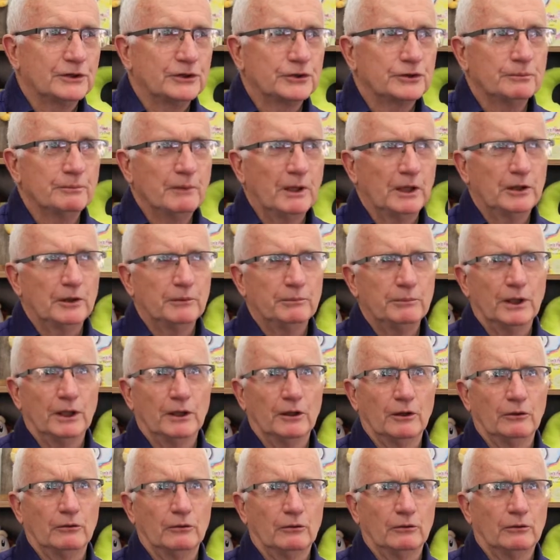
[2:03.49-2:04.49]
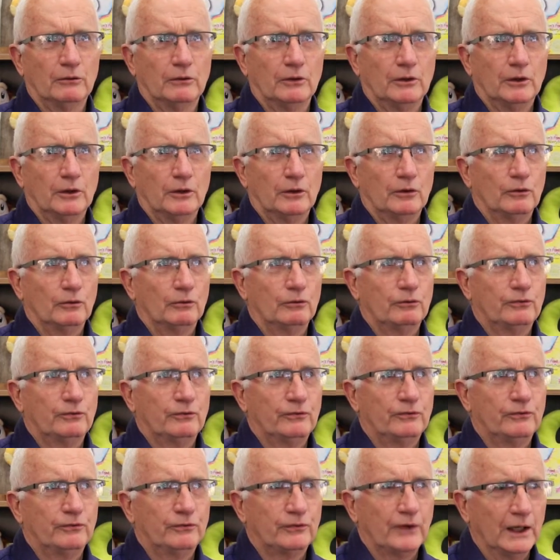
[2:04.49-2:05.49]
It's meant to be a
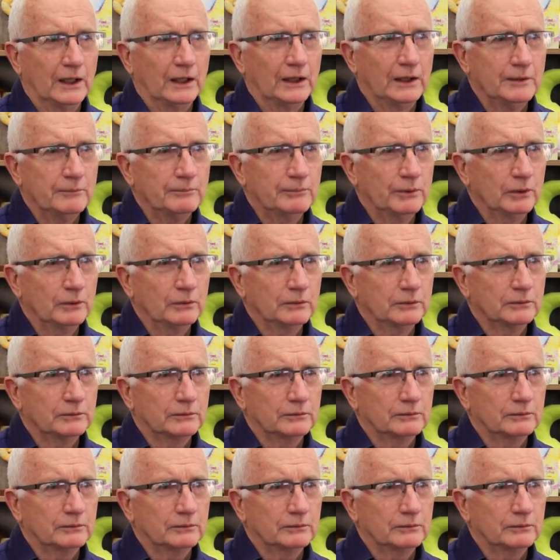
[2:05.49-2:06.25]
friendly book,